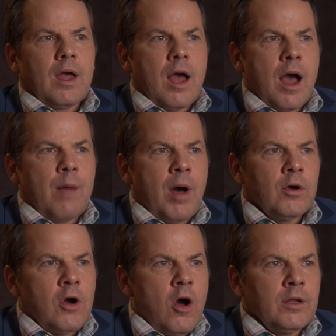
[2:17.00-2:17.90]
um, I'll
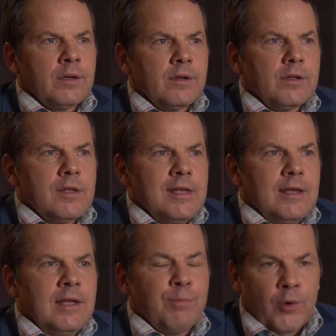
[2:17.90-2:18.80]
call it, he,
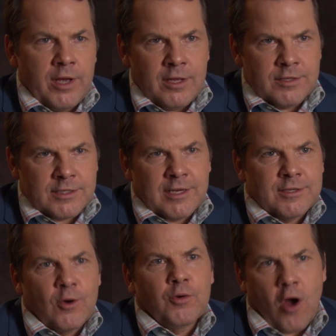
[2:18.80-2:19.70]
he breathes his
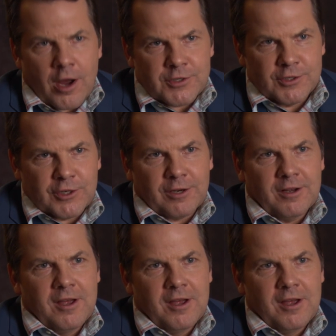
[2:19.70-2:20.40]
own oxygen.